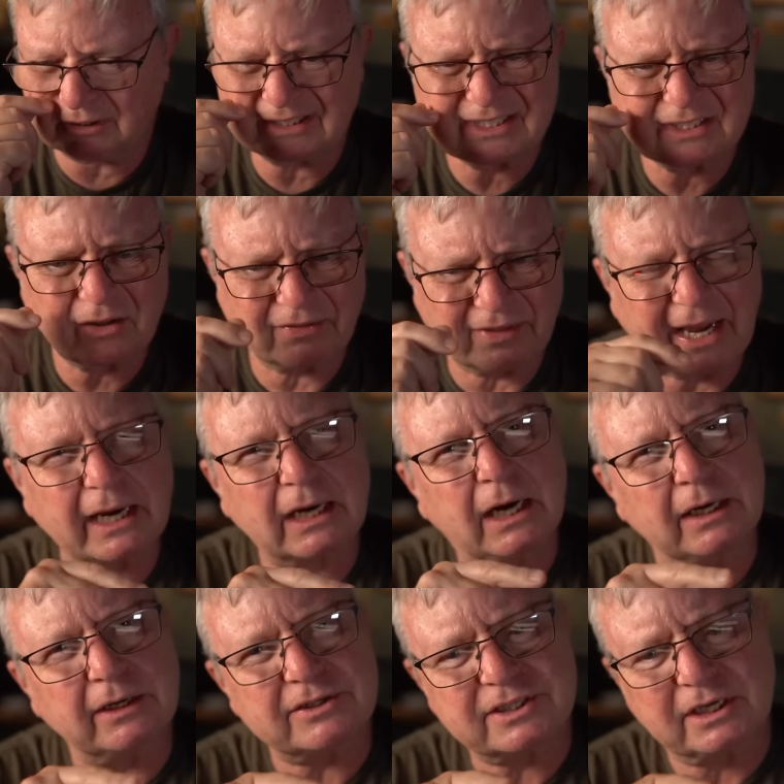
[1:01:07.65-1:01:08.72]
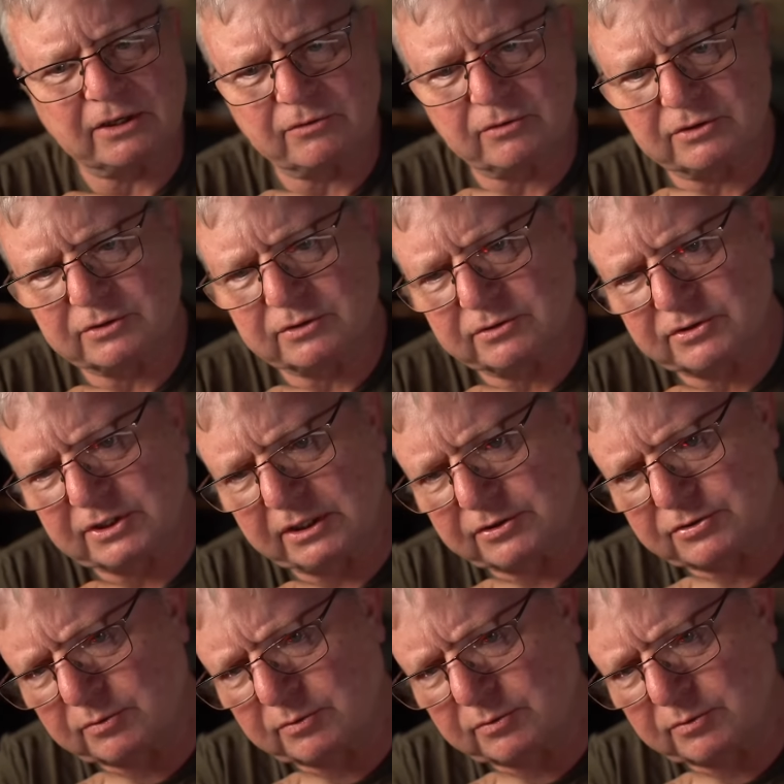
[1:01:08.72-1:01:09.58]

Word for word: It's not that kind of seller seller's